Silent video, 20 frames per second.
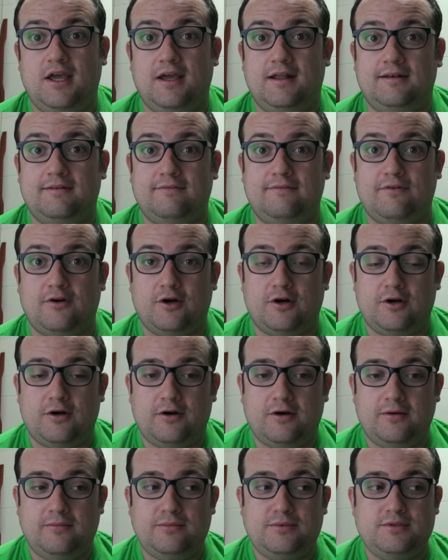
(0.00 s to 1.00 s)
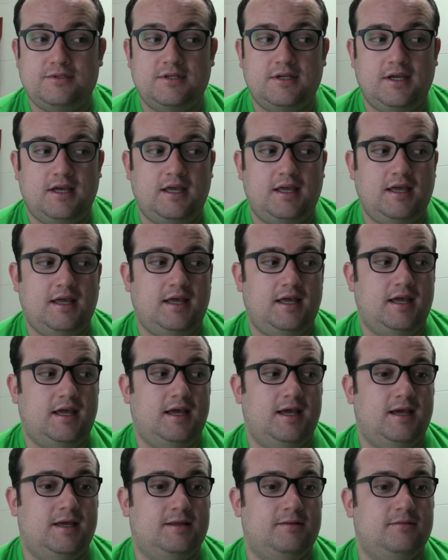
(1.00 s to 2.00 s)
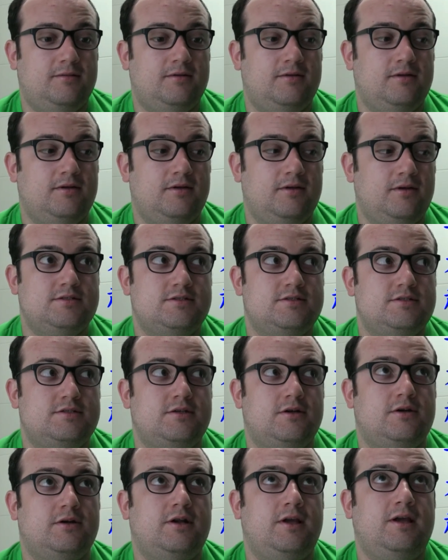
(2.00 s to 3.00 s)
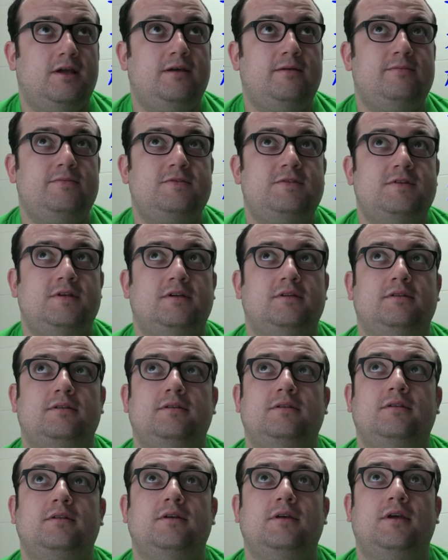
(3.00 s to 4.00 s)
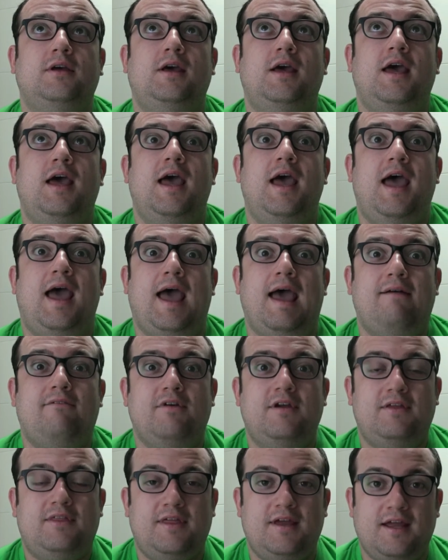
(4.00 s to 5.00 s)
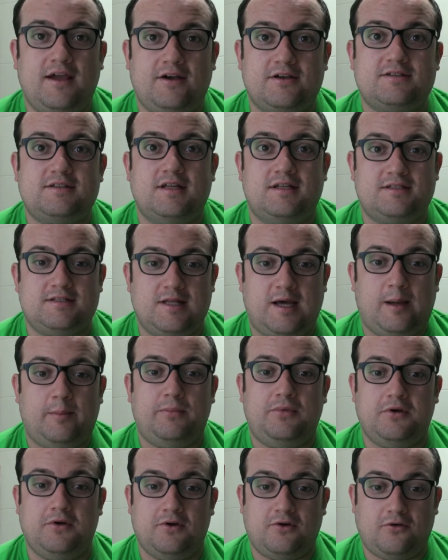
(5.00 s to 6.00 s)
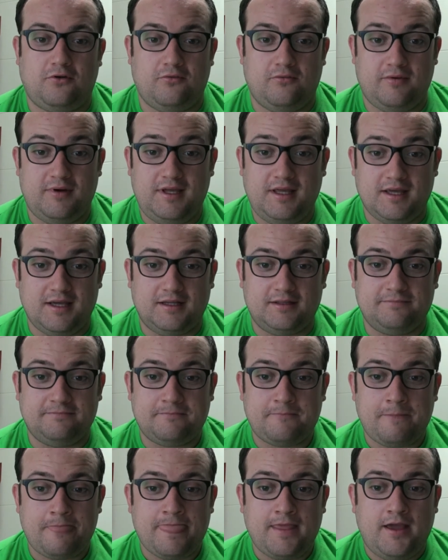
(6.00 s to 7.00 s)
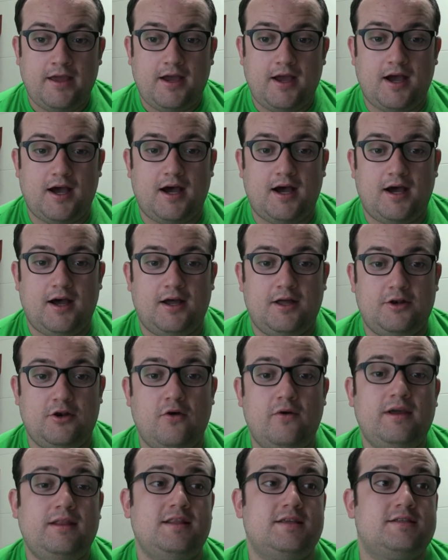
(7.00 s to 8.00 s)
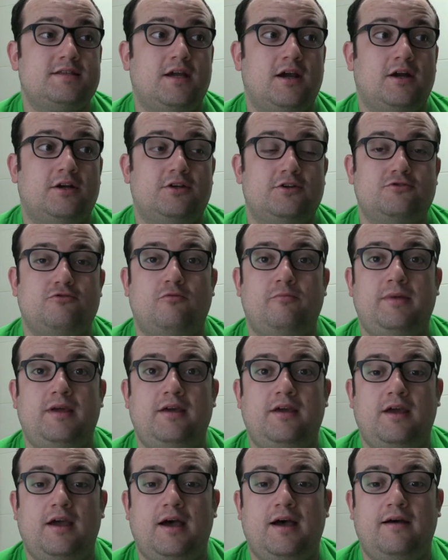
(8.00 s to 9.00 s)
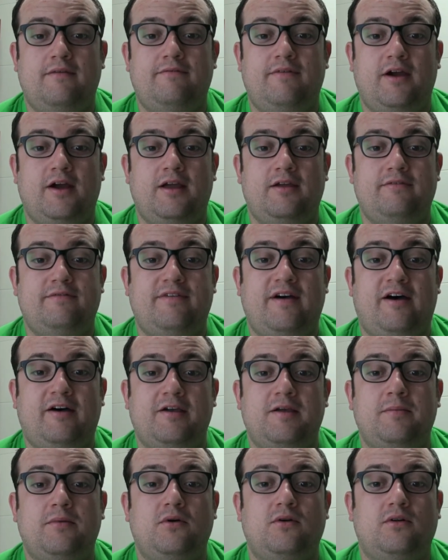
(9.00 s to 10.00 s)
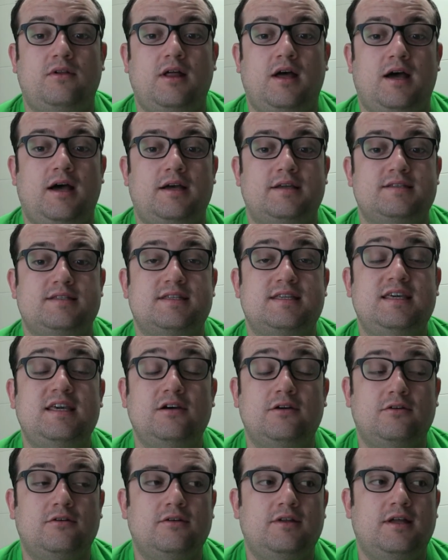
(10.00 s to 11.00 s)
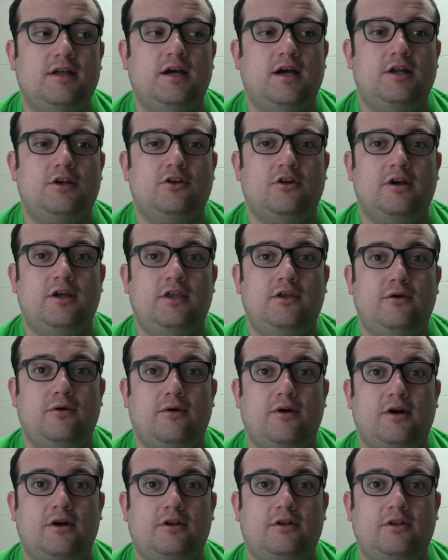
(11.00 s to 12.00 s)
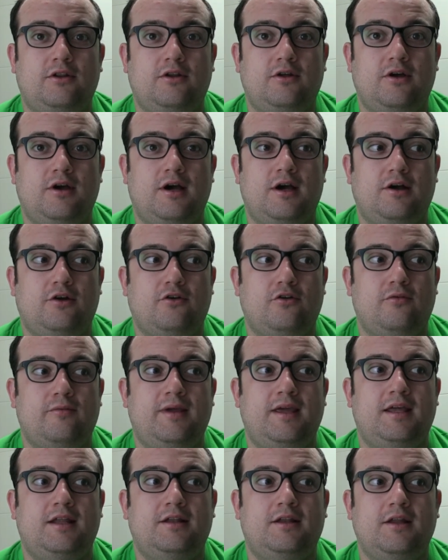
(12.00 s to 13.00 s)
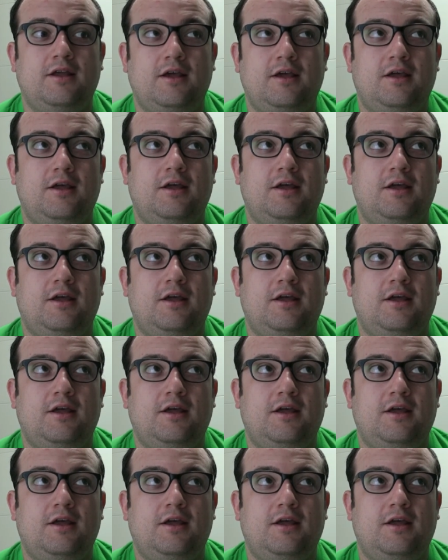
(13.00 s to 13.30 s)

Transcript: and verbs and surnames and everything else that's not pure Korean, knowing these characters will be a very valuable skill during your Korean